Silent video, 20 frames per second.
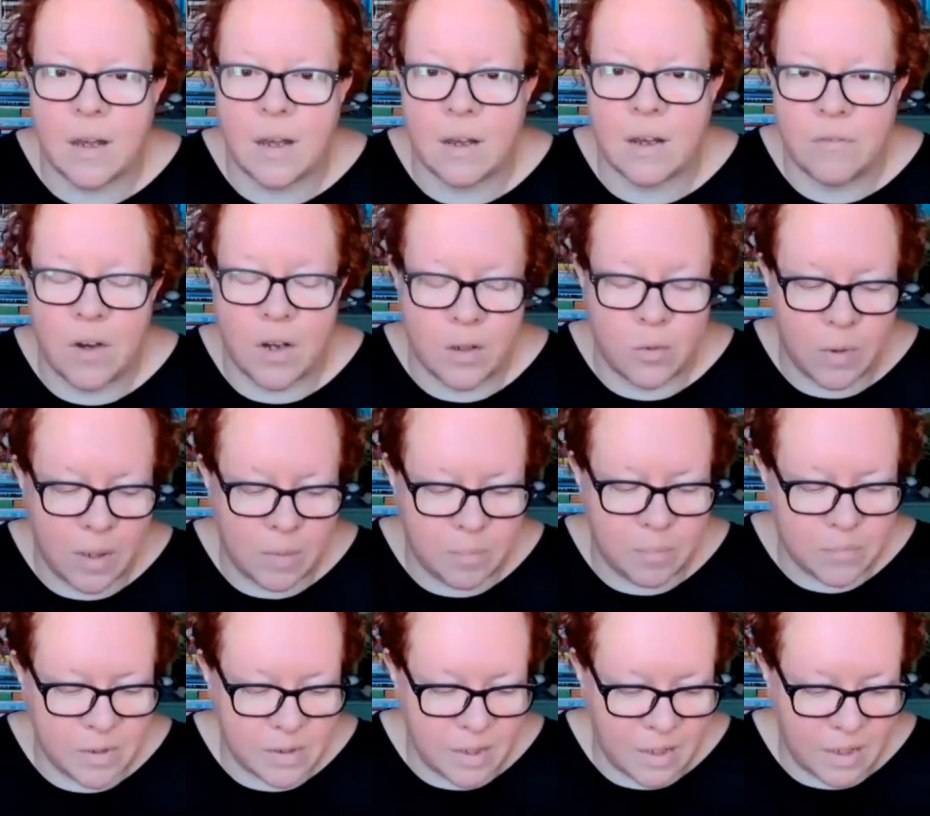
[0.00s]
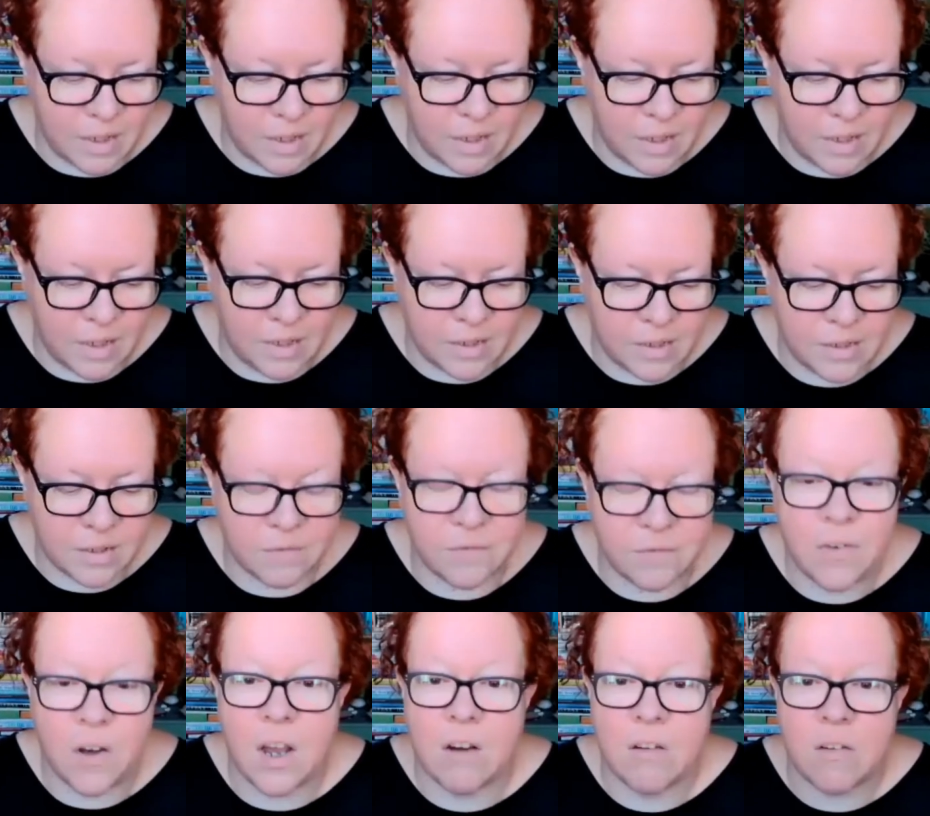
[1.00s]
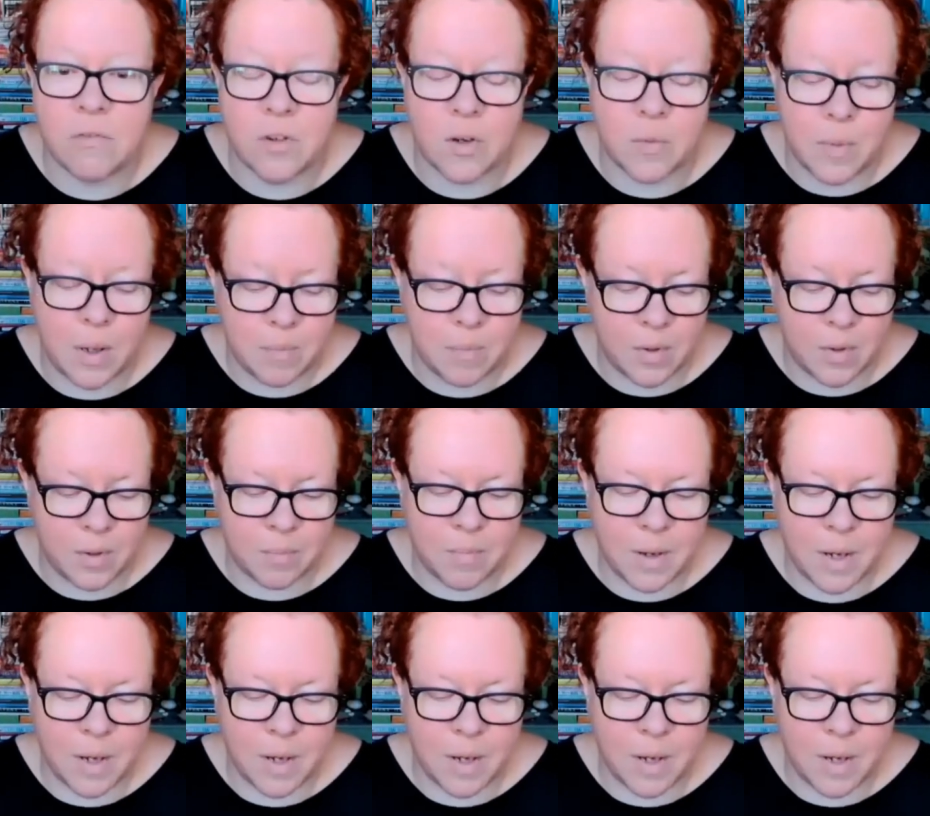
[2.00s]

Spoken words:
Our final hymn today is The Fire of Commitment.